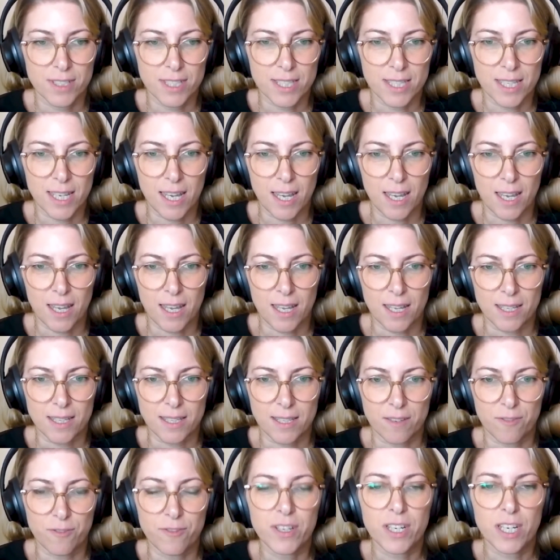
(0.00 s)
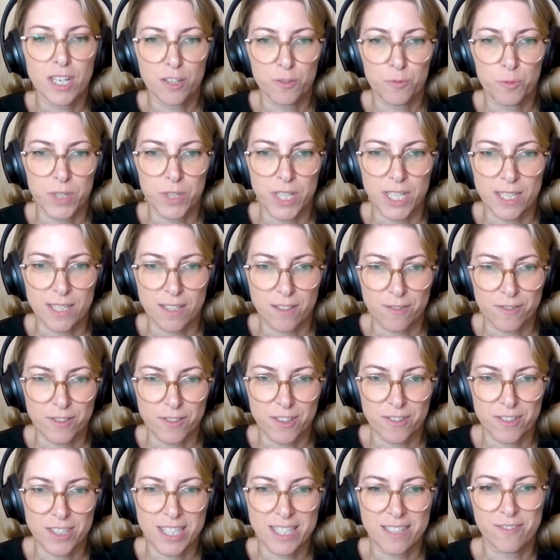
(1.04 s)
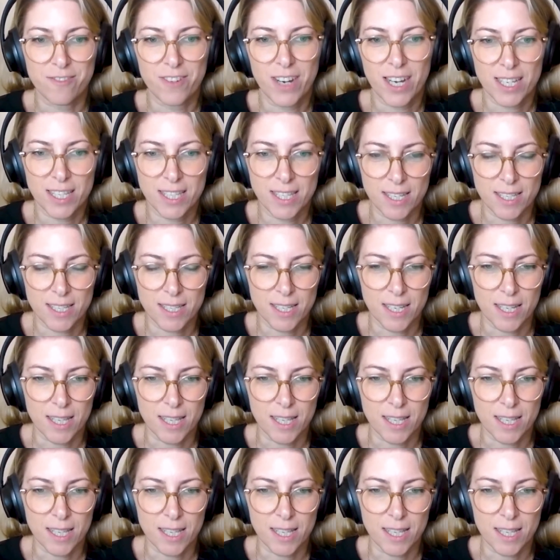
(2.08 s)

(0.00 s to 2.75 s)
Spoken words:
the fingerprints of those devices